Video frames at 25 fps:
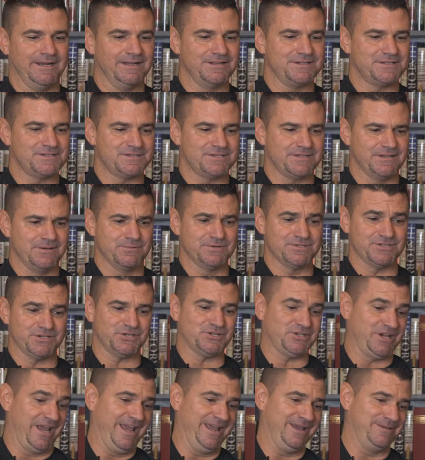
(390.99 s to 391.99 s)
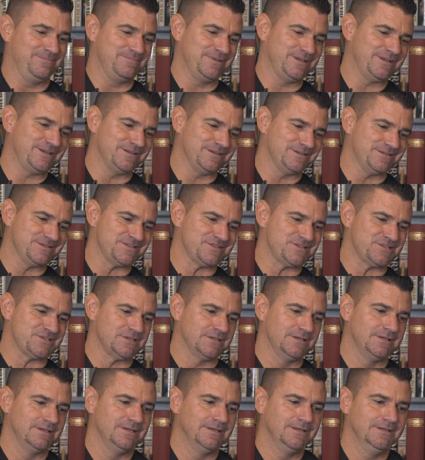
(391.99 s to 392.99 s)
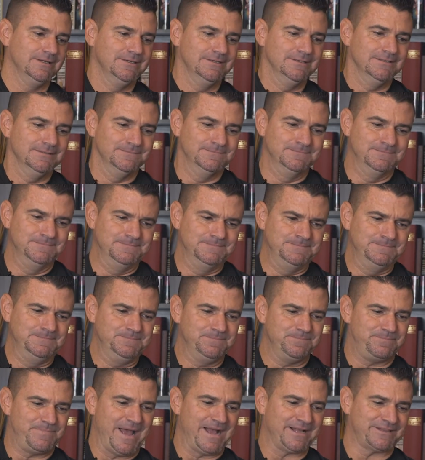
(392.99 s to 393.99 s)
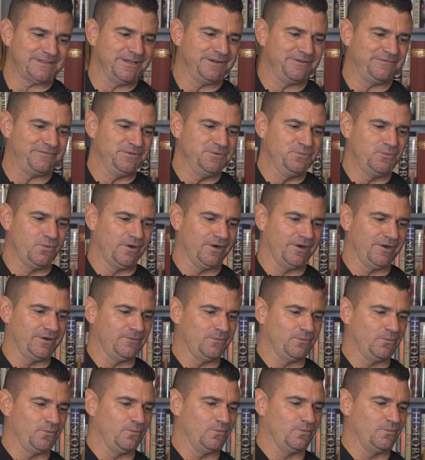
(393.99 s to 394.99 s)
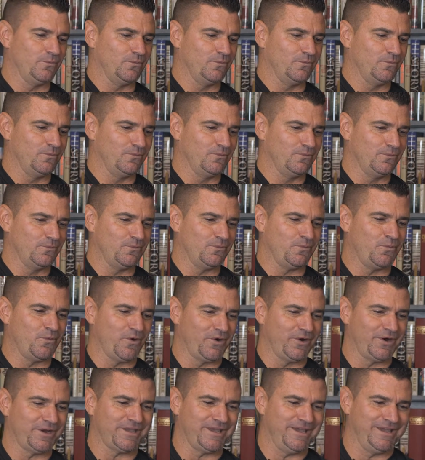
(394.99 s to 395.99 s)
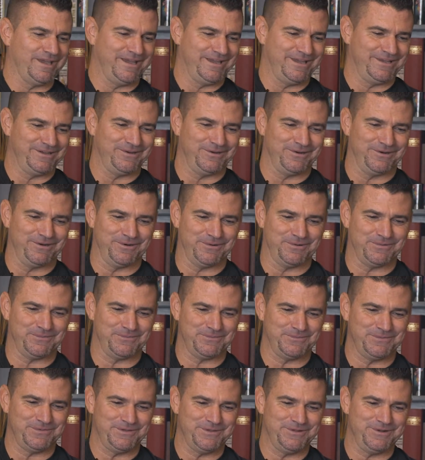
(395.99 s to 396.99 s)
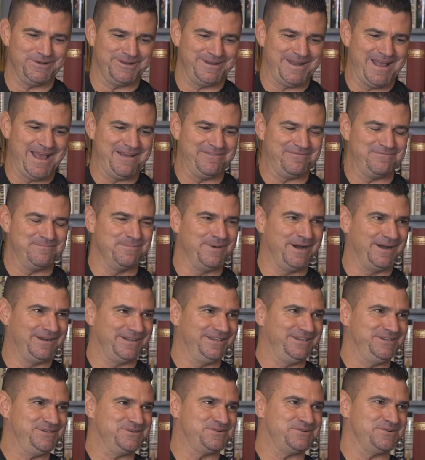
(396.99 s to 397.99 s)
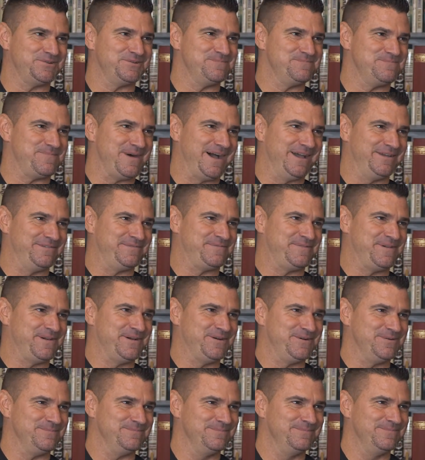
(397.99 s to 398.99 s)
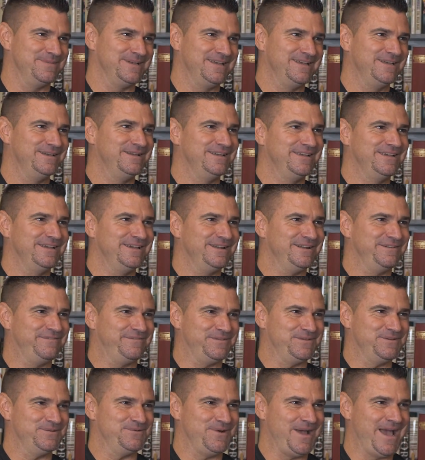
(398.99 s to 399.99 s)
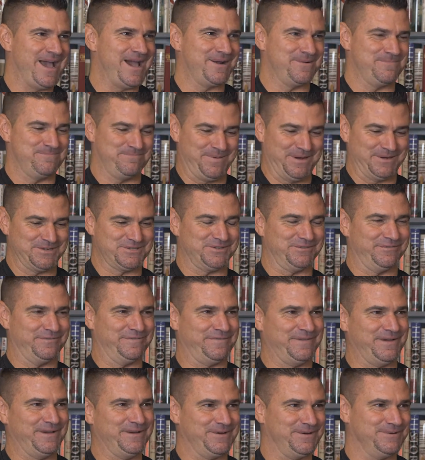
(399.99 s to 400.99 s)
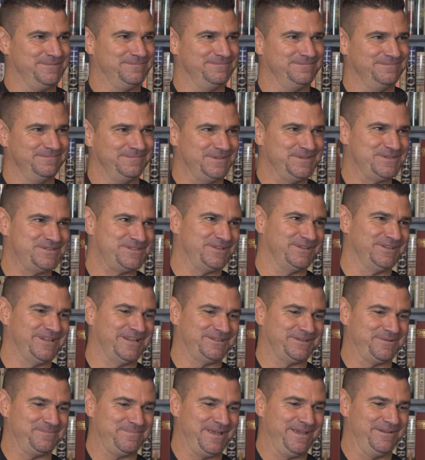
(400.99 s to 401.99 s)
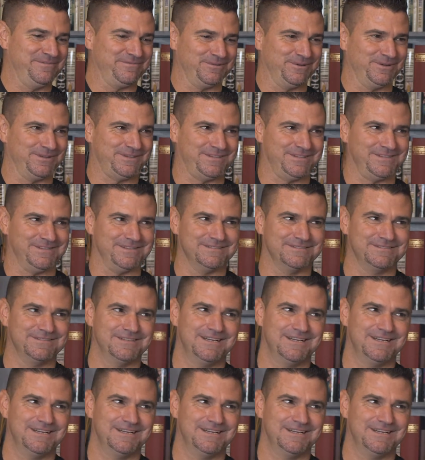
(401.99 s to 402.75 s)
it was a shame because back then, if you weren't working or you didn't have money, you couldn't buy film. And if you had a bunch of film, you still had to pay for it to